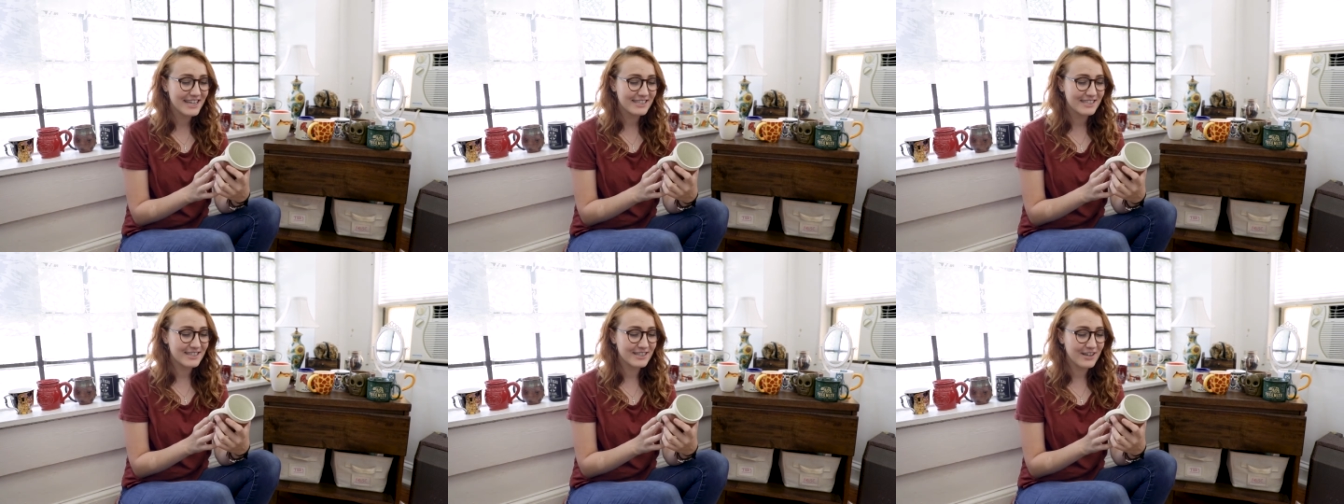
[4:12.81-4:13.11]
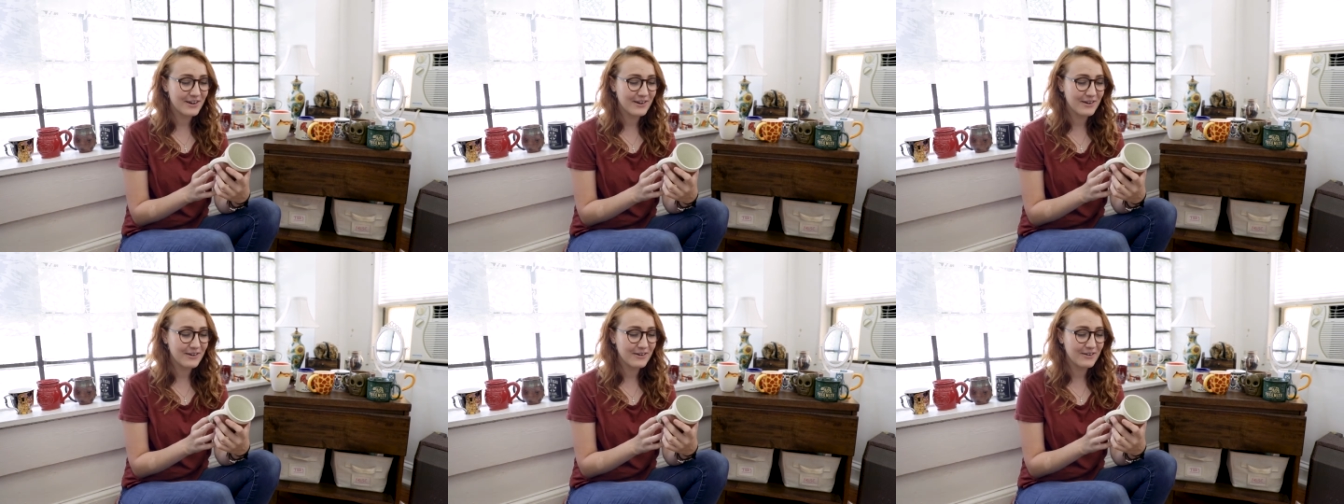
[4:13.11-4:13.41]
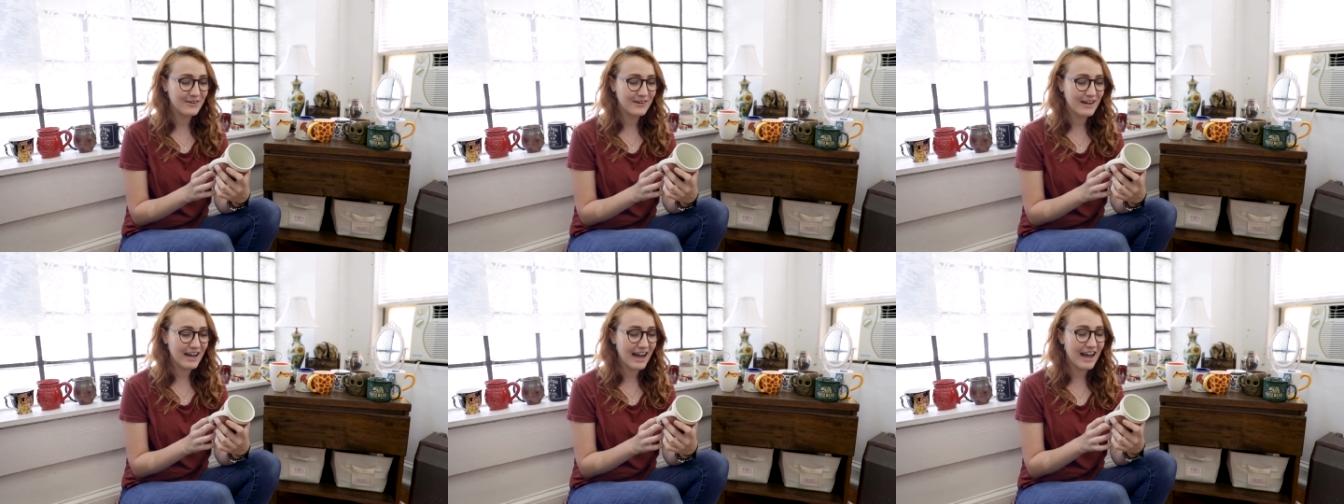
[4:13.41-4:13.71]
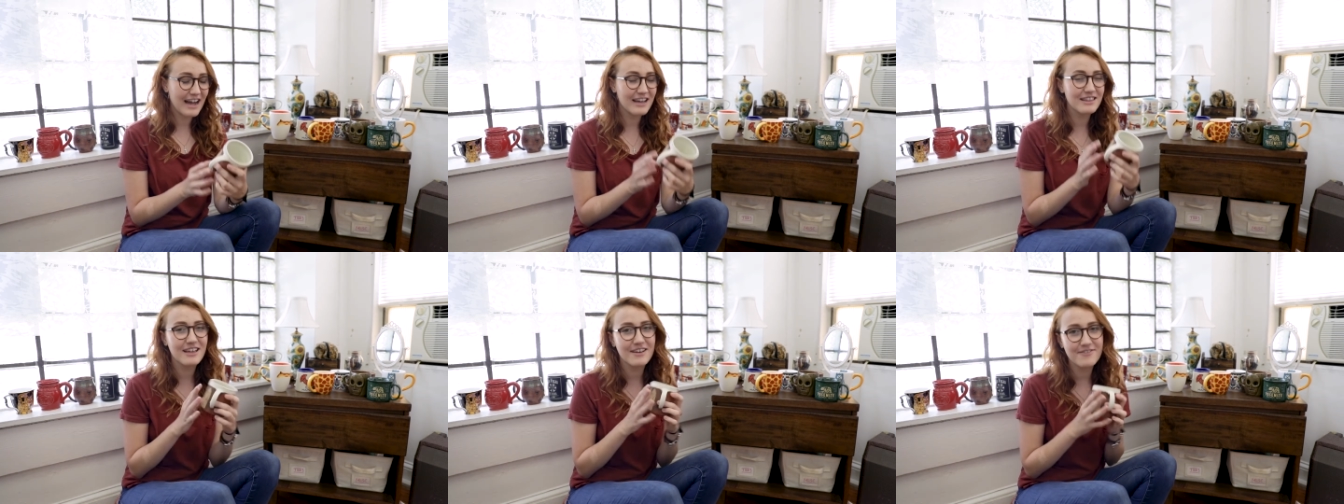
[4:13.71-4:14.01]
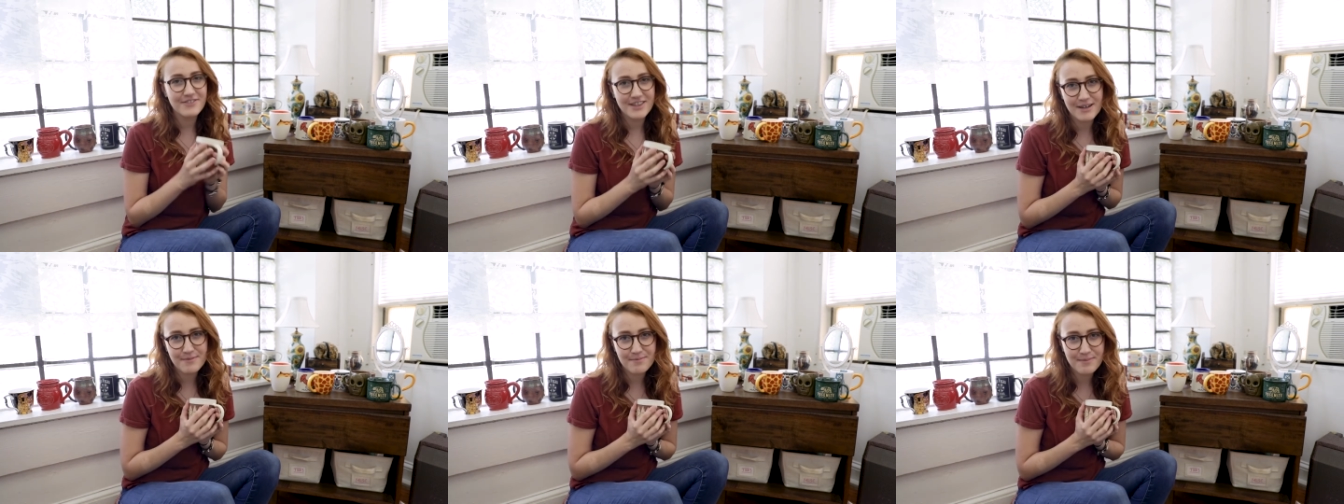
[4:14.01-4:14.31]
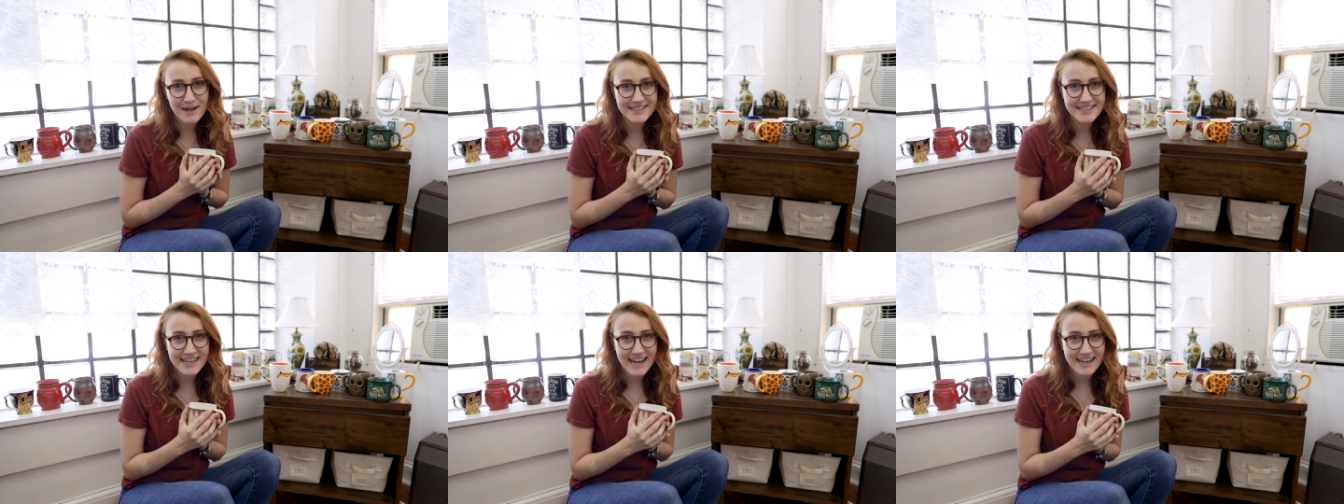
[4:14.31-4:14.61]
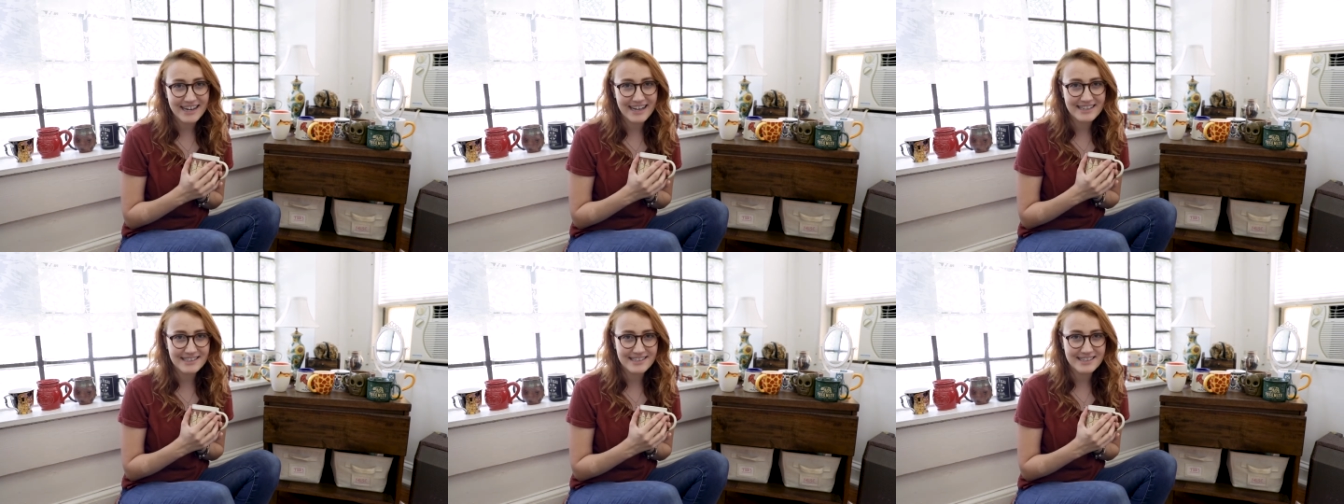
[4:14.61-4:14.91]
So I love that my
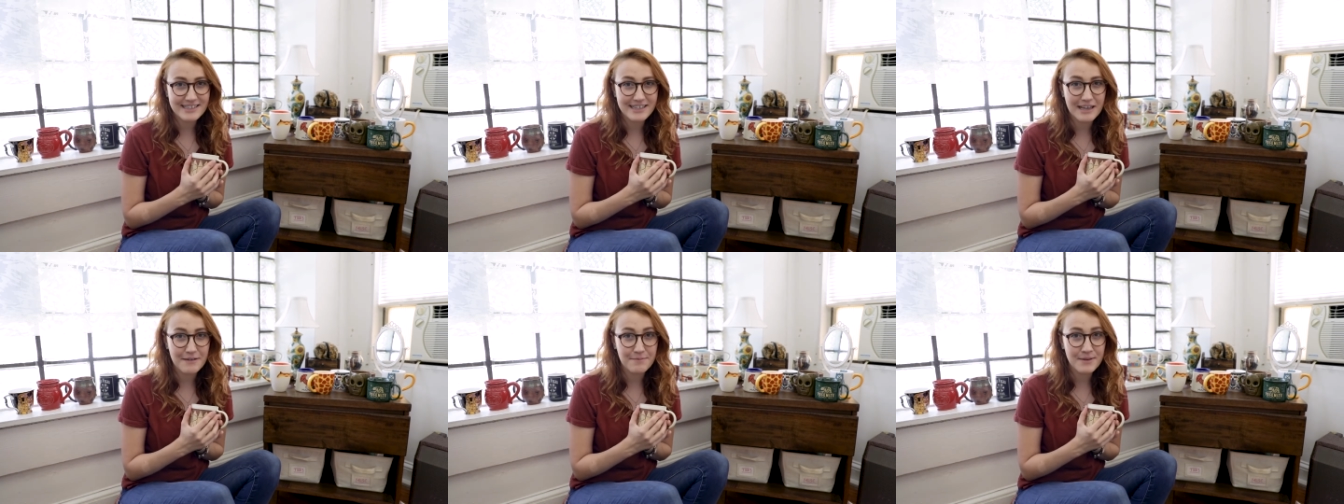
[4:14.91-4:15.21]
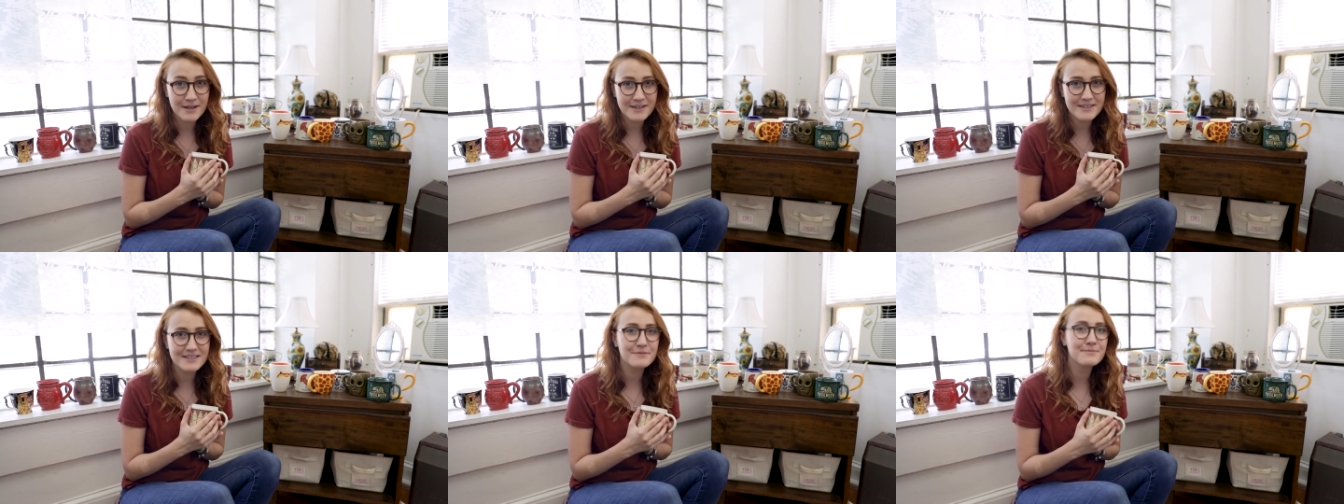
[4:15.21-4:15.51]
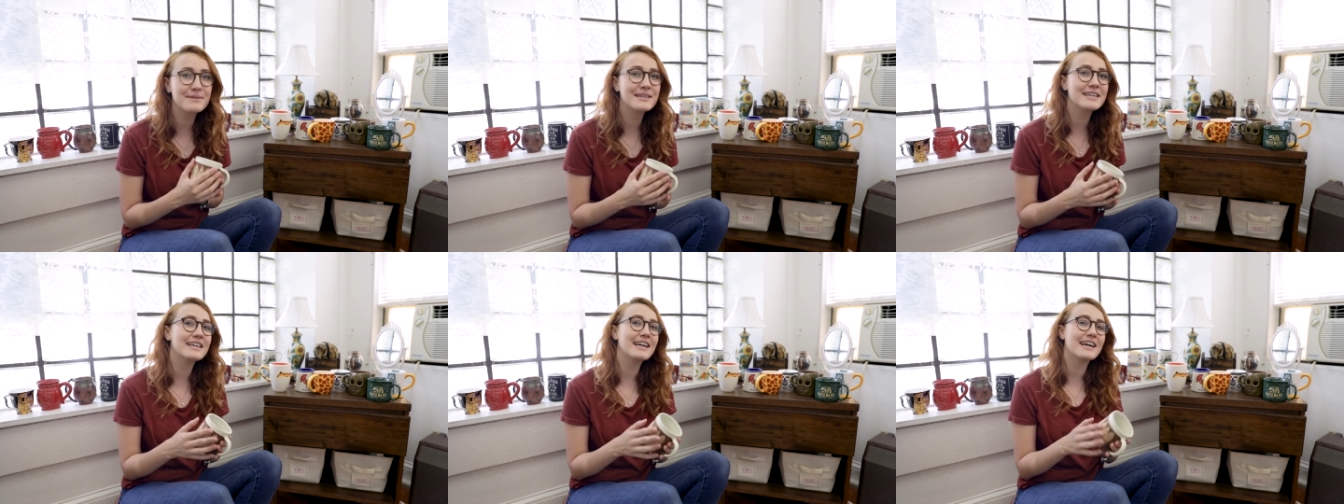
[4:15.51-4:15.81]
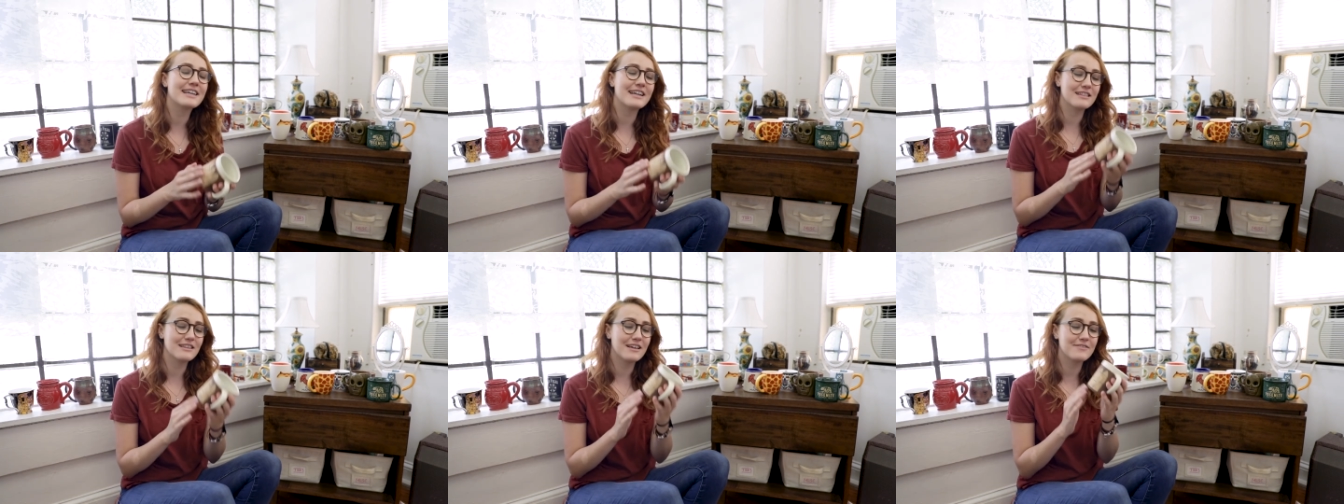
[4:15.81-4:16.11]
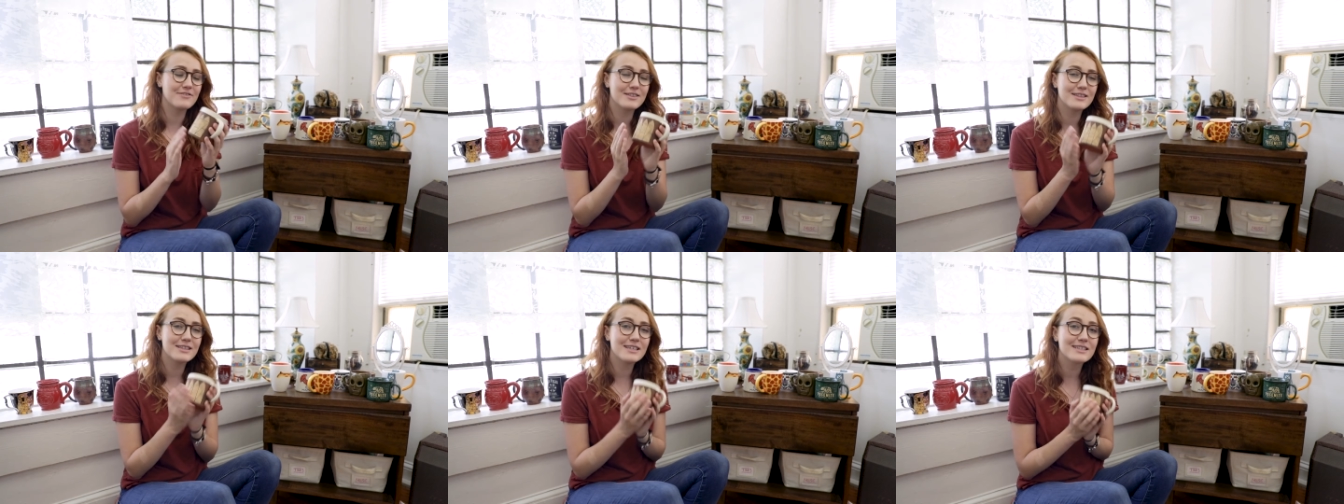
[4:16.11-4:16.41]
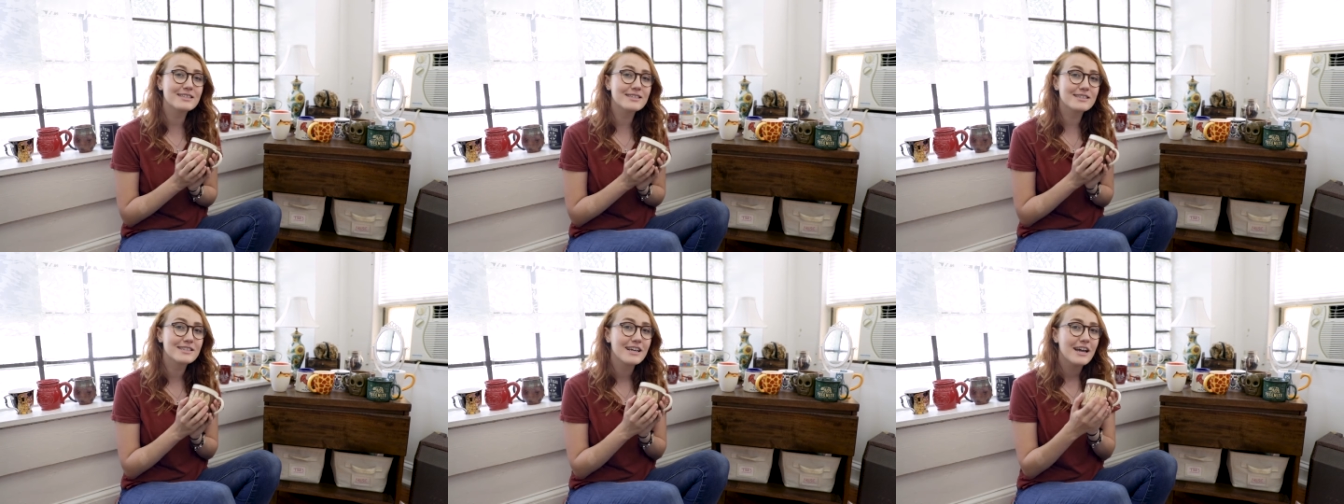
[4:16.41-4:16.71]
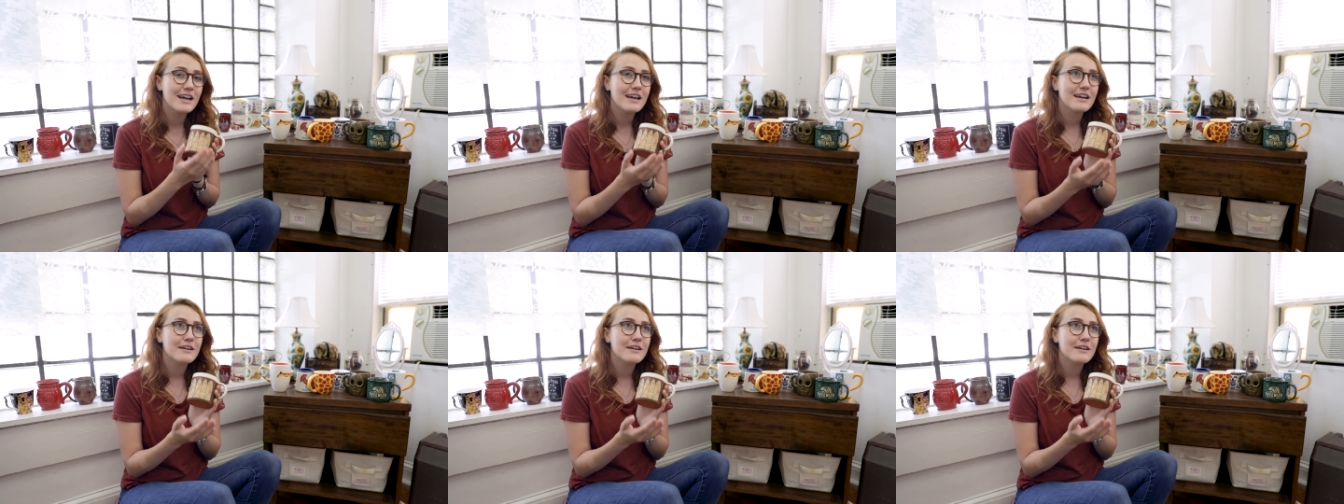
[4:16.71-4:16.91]
dad has the same mug as me, and I love that this